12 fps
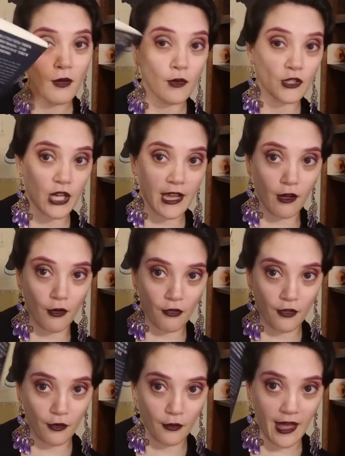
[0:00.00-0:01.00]
which I
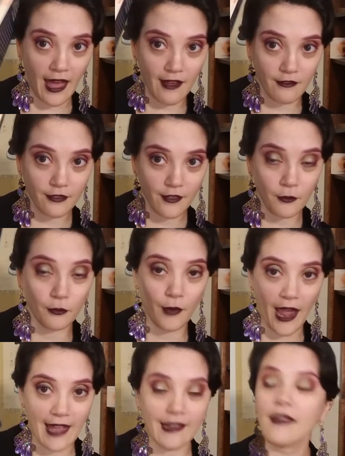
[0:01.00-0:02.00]
also have
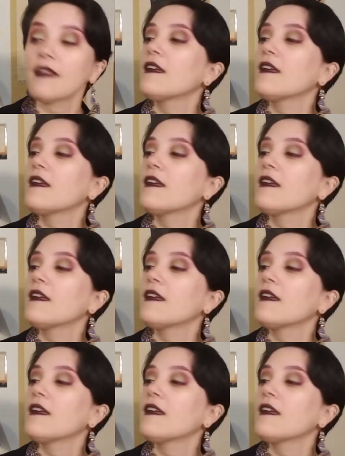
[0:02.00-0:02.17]
read.